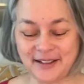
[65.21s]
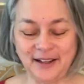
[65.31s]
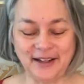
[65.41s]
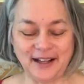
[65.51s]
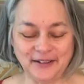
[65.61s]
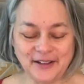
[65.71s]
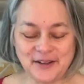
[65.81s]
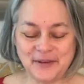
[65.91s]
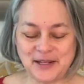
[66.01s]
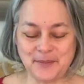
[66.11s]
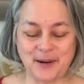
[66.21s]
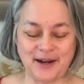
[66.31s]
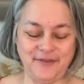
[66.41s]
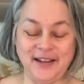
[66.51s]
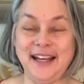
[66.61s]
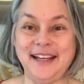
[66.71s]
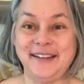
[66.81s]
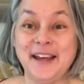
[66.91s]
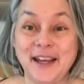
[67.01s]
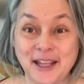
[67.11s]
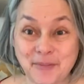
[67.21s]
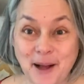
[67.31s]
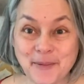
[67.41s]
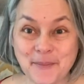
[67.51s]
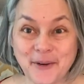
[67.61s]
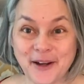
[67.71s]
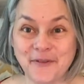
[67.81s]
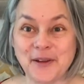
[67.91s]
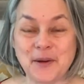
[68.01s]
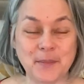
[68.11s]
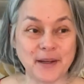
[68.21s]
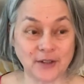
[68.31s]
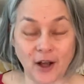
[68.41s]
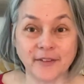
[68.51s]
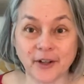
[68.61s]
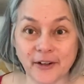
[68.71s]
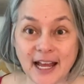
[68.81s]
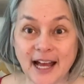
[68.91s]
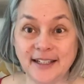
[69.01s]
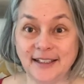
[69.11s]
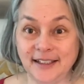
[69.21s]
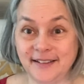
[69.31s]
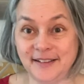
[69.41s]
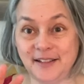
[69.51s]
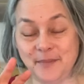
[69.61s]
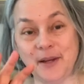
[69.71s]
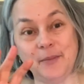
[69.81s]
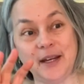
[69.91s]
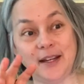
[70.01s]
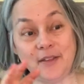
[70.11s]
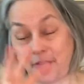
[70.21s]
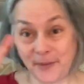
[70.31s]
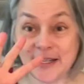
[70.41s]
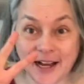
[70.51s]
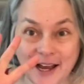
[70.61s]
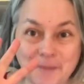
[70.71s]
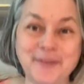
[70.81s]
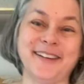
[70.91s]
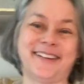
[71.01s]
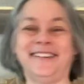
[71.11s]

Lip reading: I'll only read you part of it because it's probably boring for you, but Dawn's already had to listen to me read it three times.